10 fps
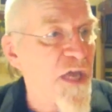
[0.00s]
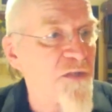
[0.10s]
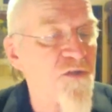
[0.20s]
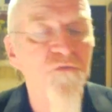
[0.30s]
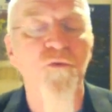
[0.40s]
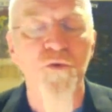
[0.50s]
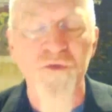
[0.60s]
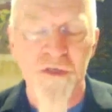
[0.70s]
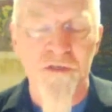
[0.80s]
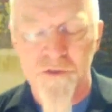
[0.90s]
10 to
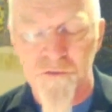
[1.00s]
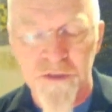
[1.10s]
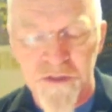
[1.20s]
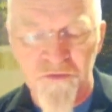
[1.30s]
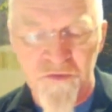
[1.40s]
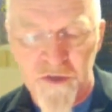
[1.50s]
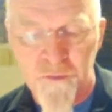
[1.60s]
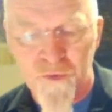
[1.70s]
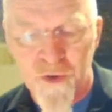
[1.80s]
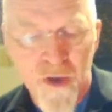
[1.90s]
14 degrees of
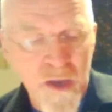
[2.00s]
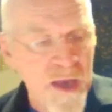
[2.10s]
Libra.